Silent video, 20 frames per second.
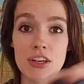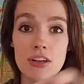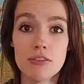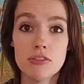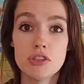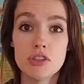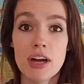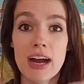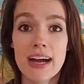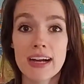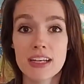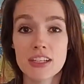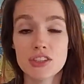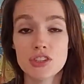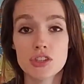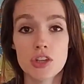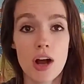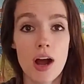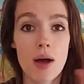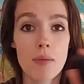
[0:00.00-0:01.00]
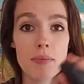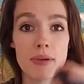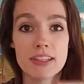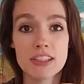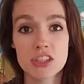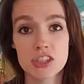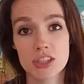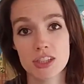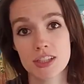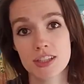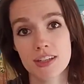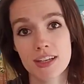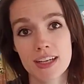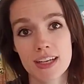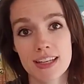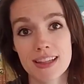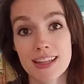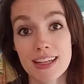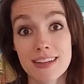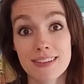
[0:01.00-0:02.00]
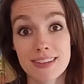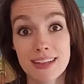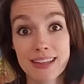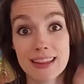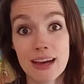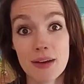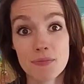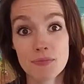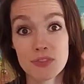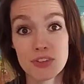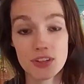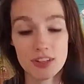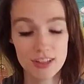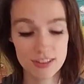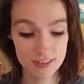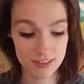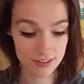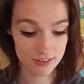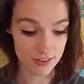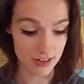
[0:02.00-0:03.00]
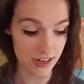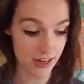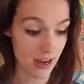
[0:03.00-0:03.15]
drag and drop and circling and things like that. So this is very